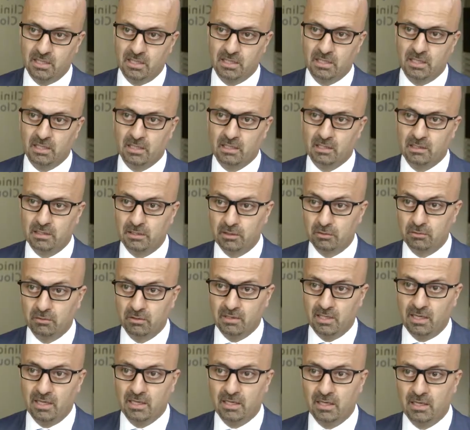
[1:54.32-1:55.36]
data, clinical
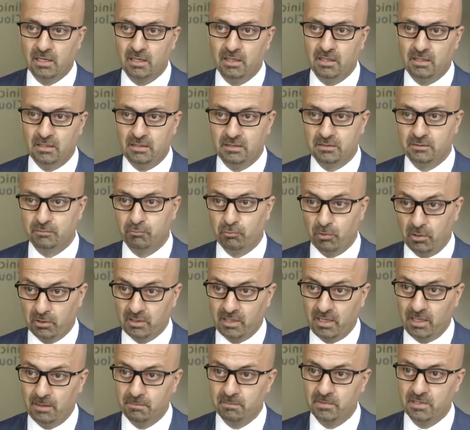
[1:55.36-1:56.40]
data is well
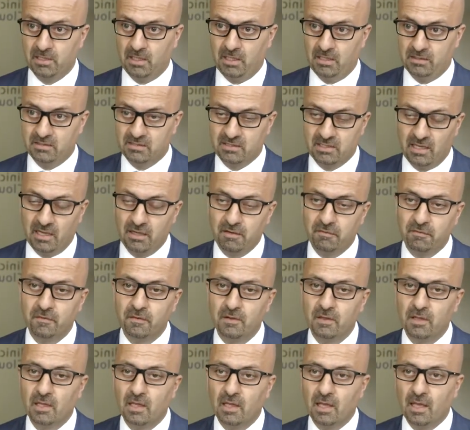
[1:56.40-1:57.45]
kept and safe,
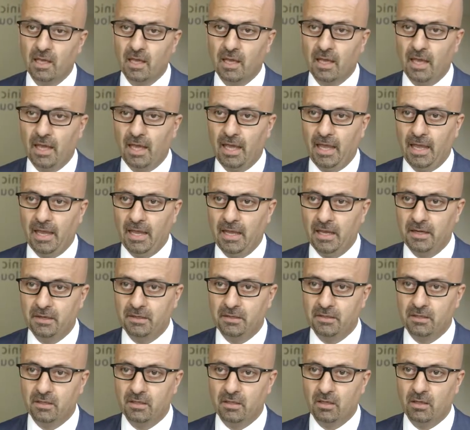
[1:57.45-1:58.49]

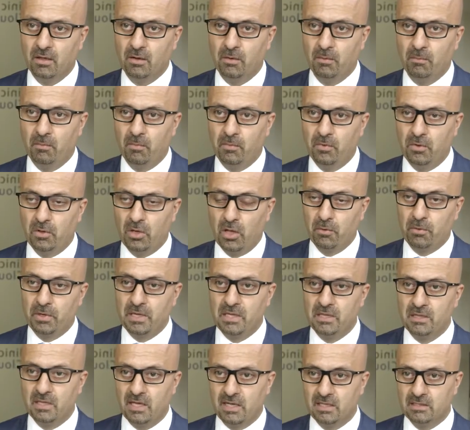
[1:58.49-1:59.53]
and
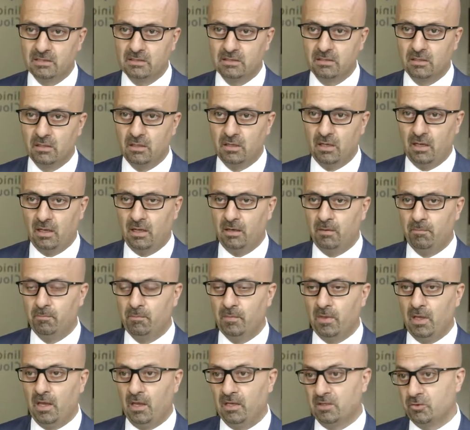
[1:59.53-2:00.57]
knowing that
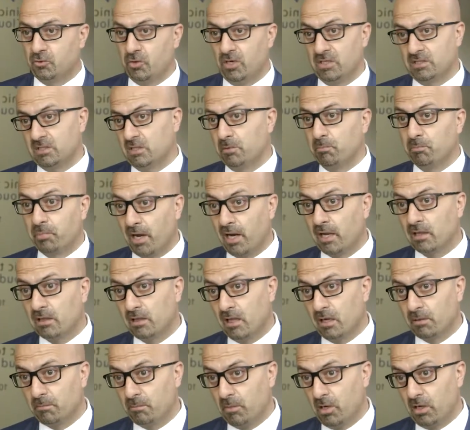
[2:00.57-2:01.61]
a trusted brand
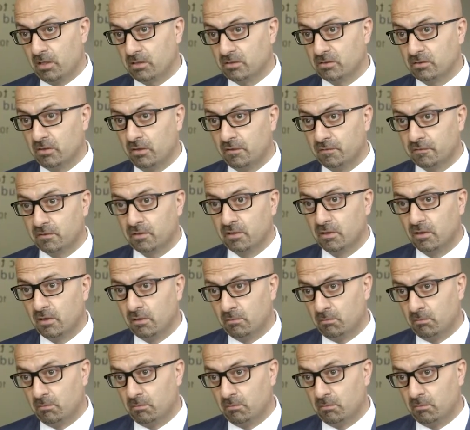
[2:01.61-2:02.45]
like Microsoft